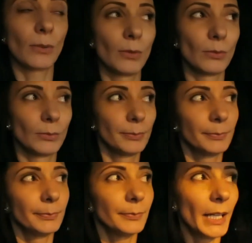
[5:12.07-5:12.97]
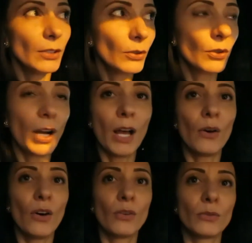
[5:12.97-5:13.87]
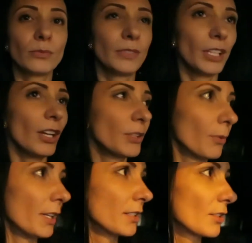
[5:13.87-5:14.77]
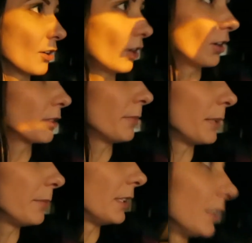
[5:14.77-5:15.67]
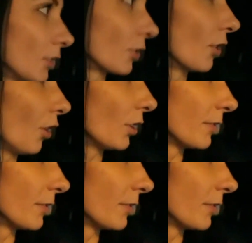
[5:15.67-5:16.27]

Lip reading: So I don't know how the other ones are, maybe they're all